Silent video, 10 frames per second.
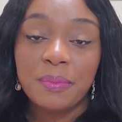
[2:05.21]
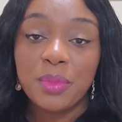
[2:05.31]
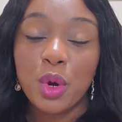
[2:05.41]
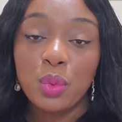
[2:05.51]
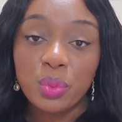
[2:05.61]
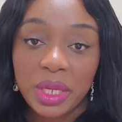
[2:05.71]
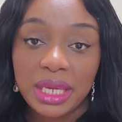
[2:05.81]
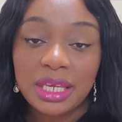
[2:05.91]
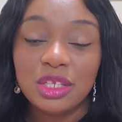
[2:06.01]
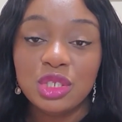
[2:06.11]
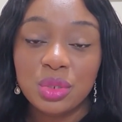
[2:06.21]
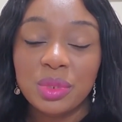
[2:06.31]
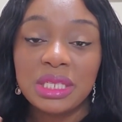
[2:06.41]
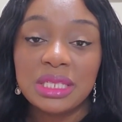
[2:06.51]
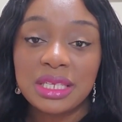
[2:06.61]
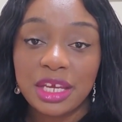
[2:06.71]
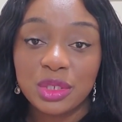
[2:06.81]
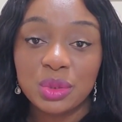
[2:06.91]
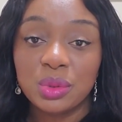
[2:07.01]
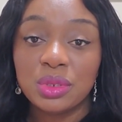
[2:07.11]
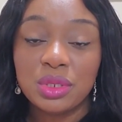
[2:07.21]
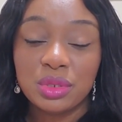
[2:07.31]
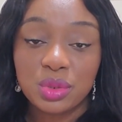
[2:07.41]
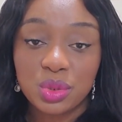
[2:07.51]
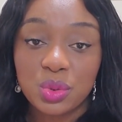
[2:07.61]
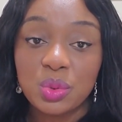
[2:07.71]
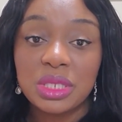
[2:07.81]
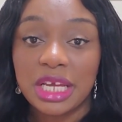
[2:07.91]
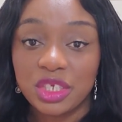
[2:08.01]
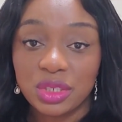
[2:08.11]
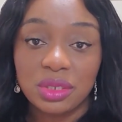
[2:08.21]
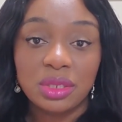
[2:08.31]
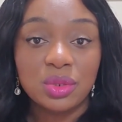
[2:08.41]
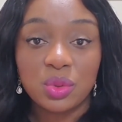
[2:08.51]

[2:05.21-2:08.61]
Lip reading: per week during scheduled school sessions.